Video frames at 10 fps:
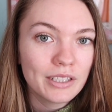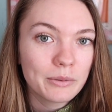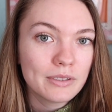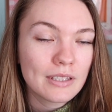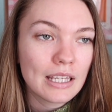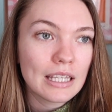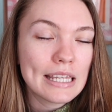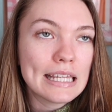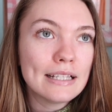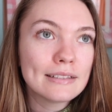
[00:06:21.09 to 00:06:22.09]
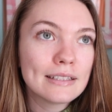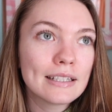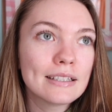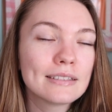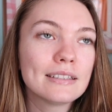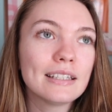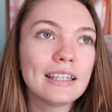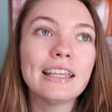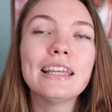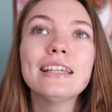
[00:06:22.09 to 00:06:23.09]
It was the
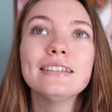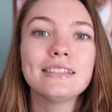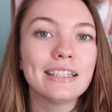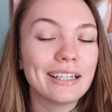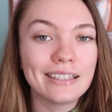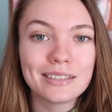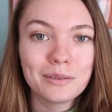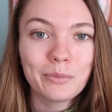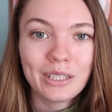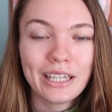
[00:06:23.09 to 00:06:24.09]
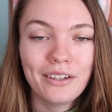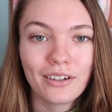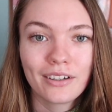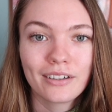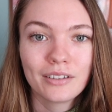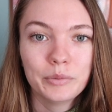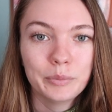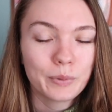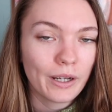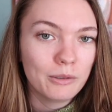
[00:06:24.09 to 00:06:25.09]
easiest beginner
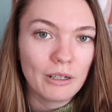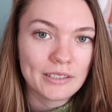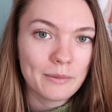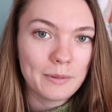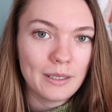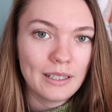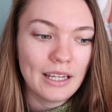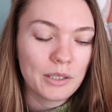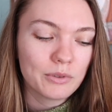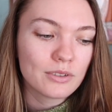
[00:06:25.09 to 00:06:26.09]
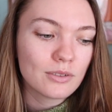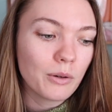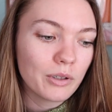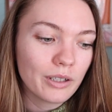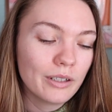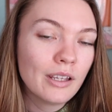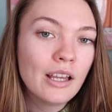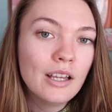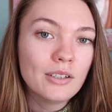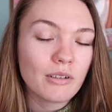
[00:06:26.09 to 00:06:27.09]
bread recipe, and it was so good.
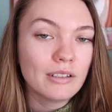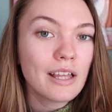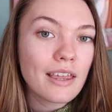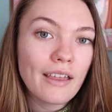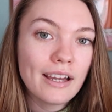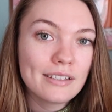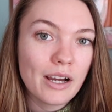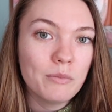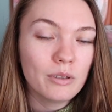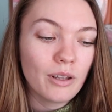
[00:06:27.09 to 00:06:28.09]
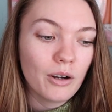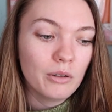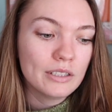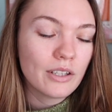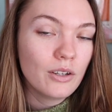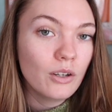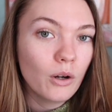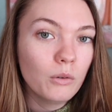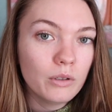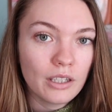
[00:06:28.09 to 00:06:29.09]
So I'll link that down below. It's a
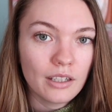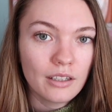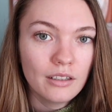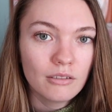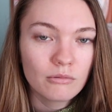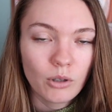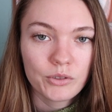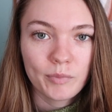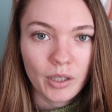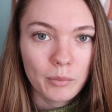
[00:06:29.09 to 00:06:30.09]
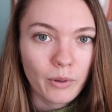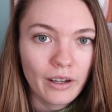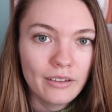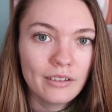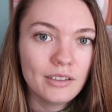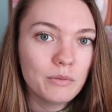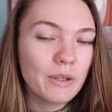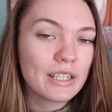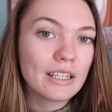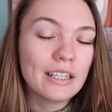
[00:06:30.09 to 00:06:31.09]
no-knead rosemary bread. You
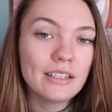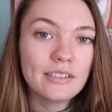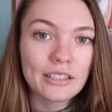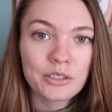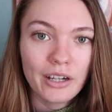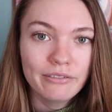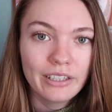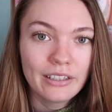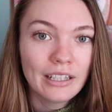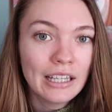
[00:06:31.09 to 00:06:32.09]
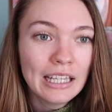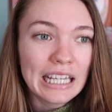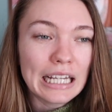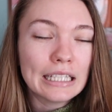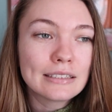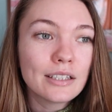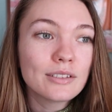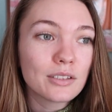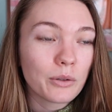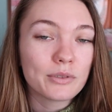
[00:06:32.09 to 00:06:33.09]
make it in a Dutch oven. It's
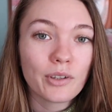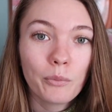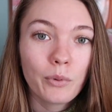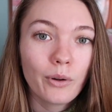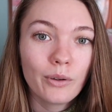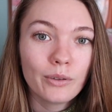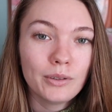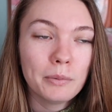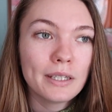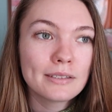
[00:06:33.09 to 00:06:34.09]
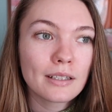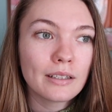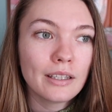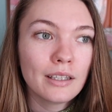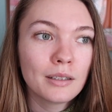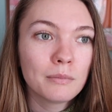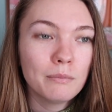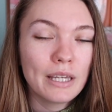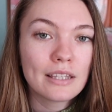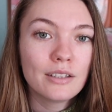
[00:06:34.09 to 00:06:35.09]
so simple. You basically
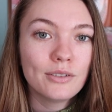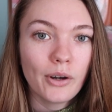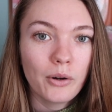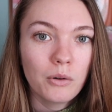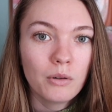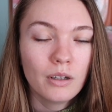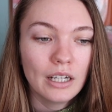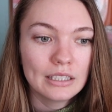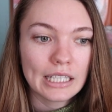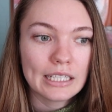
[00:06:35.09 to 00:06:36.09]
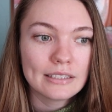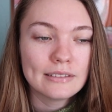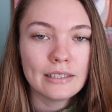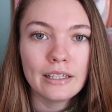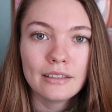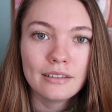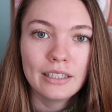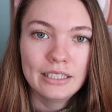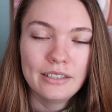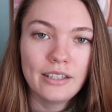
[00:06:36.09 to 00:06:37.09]
make the dough and let it sit
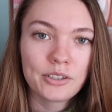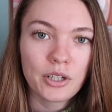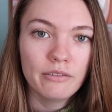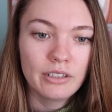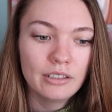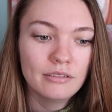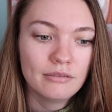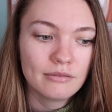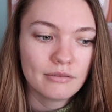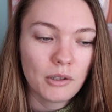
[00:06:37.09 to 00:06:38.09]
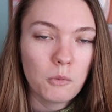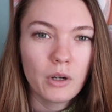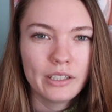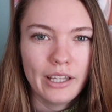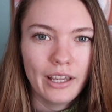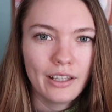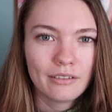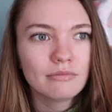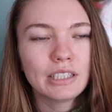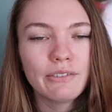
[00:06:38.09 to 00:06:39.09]
in the Dutch oven one day,
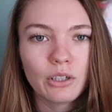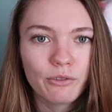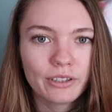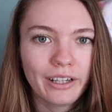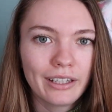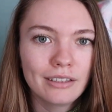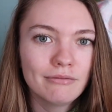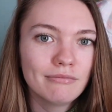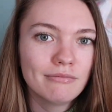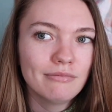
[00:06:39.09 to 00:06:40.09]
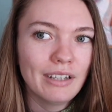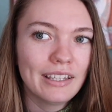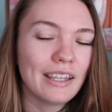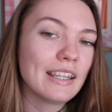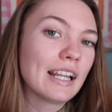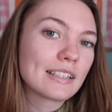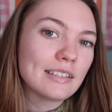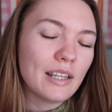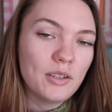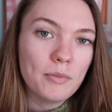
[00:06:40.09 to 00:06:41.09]
leave it overnight, and then the next
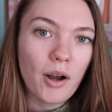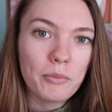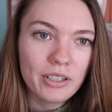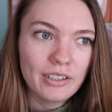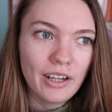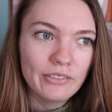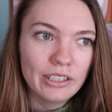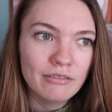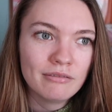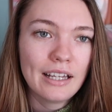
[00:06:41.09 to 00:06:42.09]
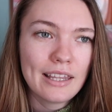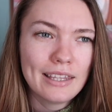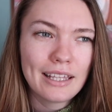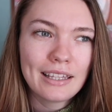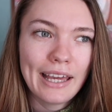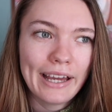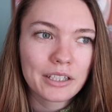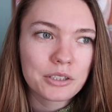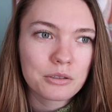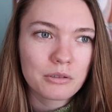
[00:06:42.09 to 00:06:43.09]
day you pop it in the oven. I think the
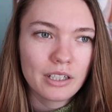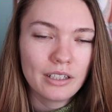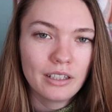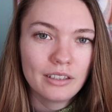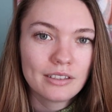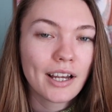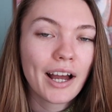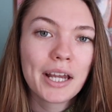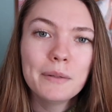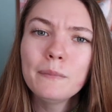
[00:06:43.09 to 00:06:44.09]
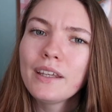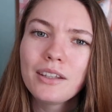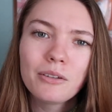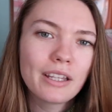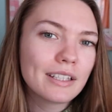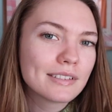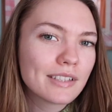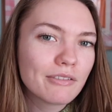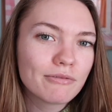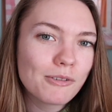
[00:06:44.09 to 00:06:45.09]
extra time that you let it
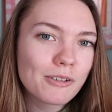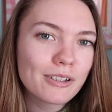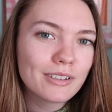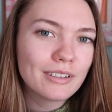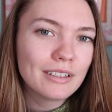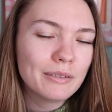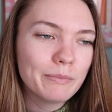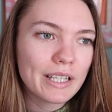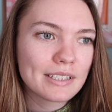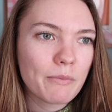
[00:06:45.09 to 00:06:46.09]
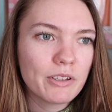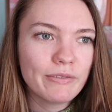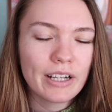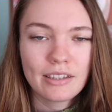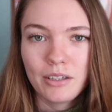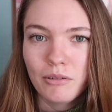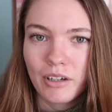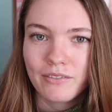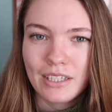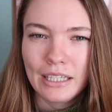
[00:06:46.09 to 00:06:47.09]
sit for makes up for the fact that you
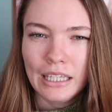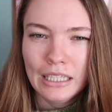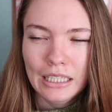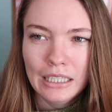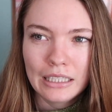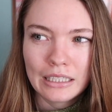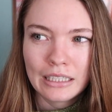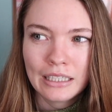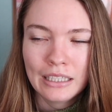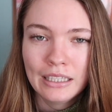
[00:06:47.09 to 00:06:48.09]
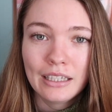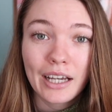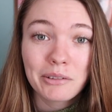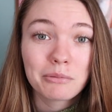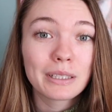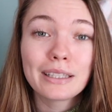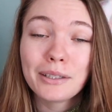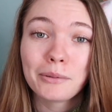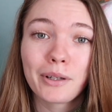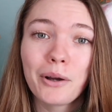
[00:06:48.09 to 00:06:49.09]
don't have to knead it. I really
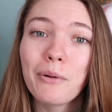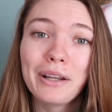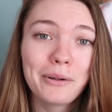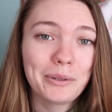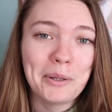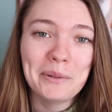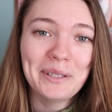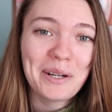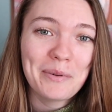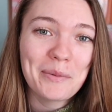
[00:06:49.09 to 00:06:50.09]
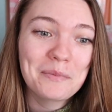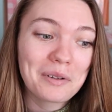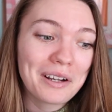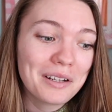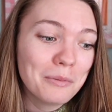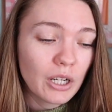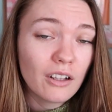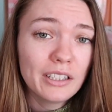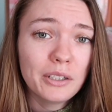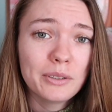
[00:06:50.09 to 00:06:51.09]
don't know. I don't know a lot about bread, but
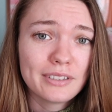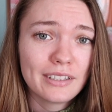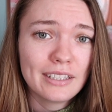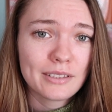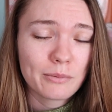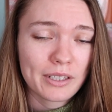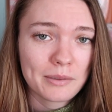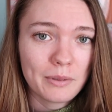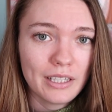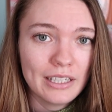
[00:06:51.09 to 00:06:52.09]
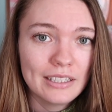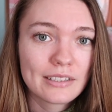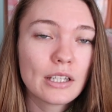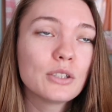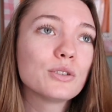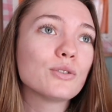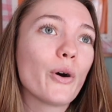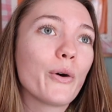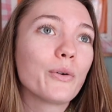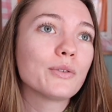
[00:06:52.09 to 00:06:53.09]
all I know is that this recipe is
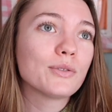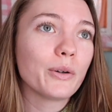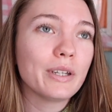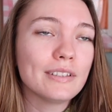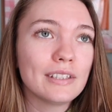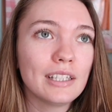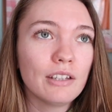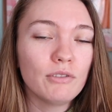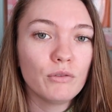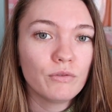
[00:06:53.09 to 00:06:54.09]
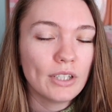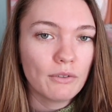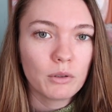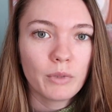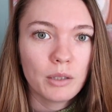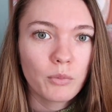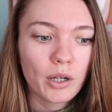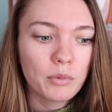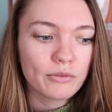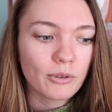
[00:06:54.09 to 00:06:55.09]
so easy. If you've never made
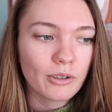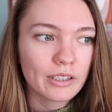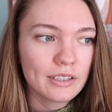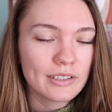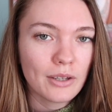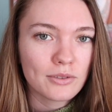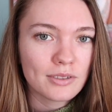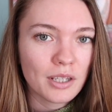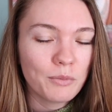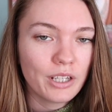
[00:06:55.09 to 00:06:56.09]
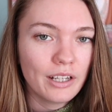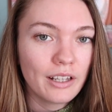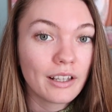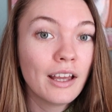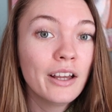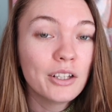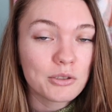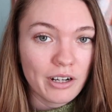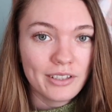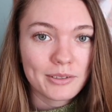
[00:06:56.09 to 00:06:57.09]
bread before and it sounds intimidating,
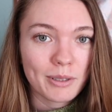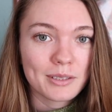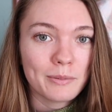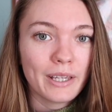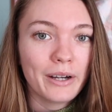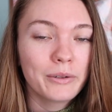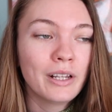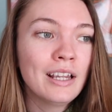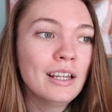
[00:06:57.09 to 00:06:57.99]
try this recipe out.